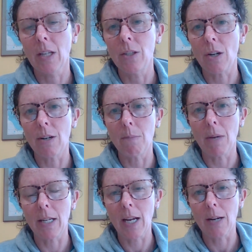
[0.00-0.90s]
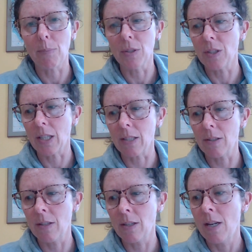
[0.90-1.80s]
starting Monday, April
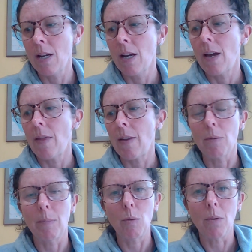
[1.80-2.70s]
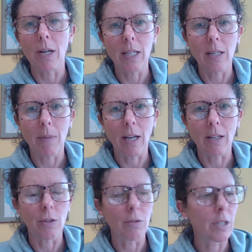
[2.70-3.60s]
6th. There will be one email,
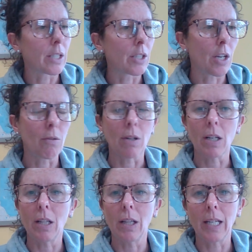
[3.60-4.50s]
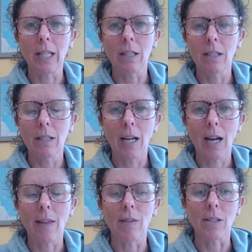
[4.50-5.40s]
and you continue to click
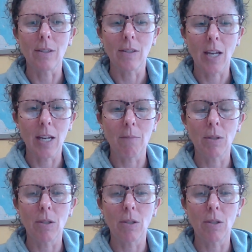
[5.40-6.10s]
on the same